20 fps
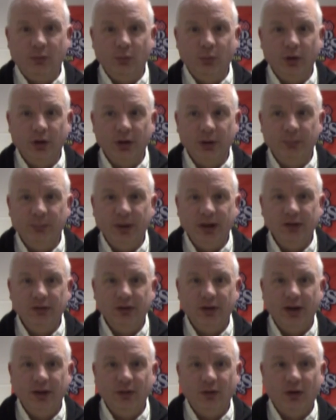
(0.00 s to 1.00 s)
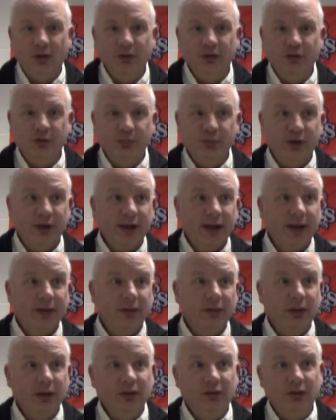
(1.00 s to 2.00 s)
We're going to baseline all the spring
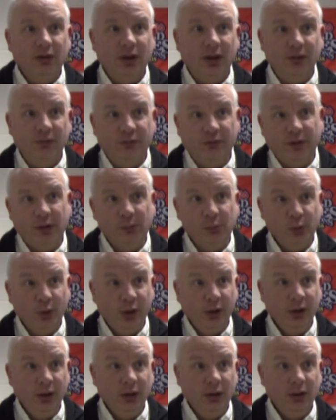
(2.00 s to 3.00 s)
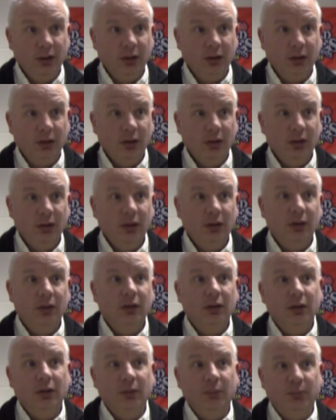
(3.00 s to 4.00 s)
athletes in February
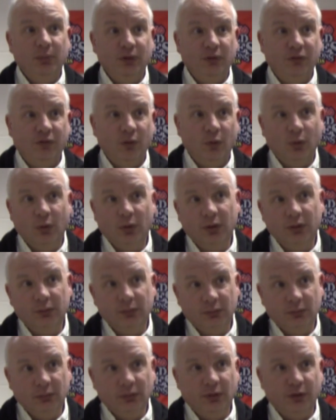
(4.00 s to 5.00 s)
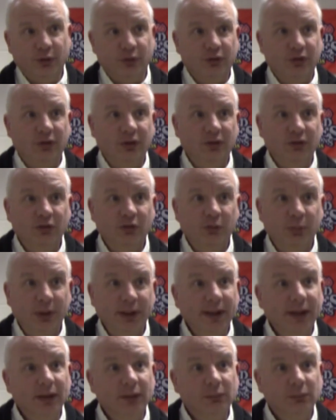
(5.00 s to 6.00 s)
before their seasons
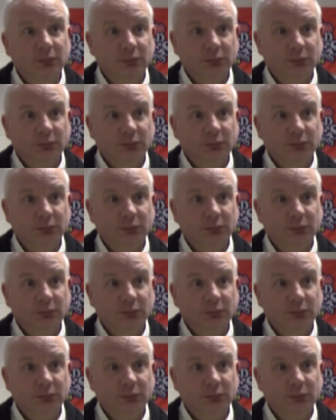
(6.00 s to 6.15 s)
begin.